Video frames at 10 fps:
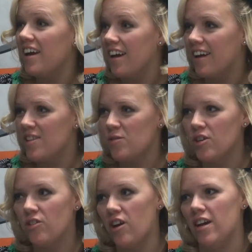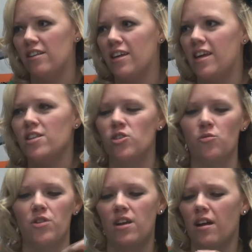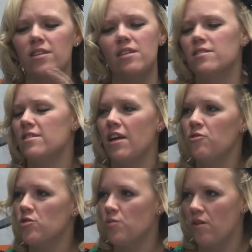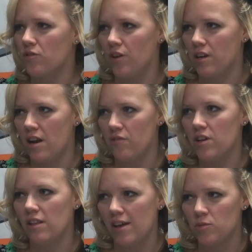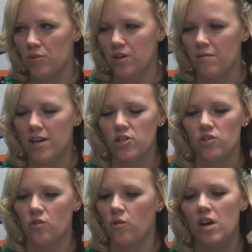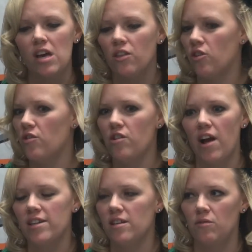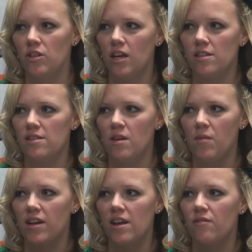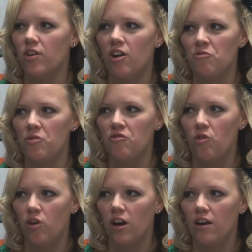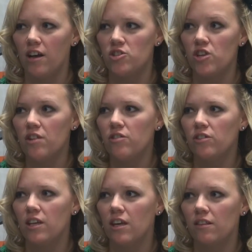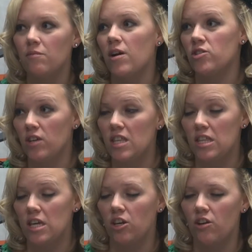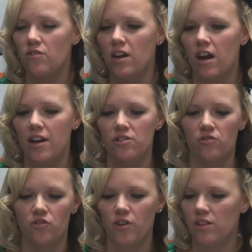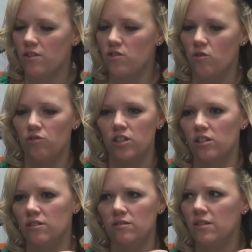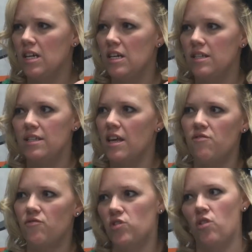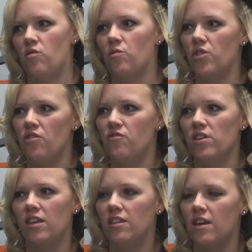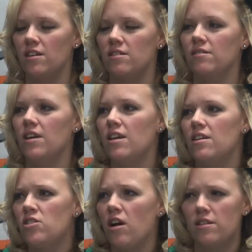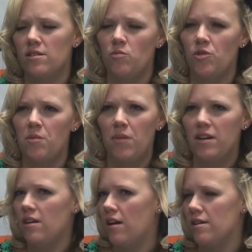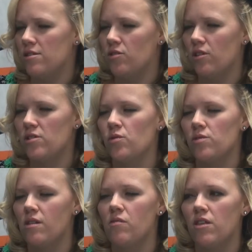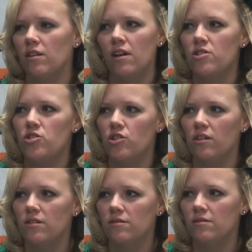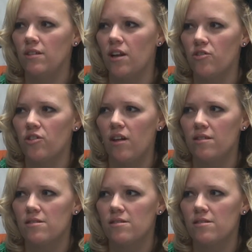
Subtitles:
yeah, it's really great. Like kids who would not, because it's 9th through 12th grade in every class pretty much, so they're interacting with kids they might never have before. And generally, much like the theater, they kind of create this own little safe zone where they feel like they can talk to someone they might not necessarily associate with at lunch or in other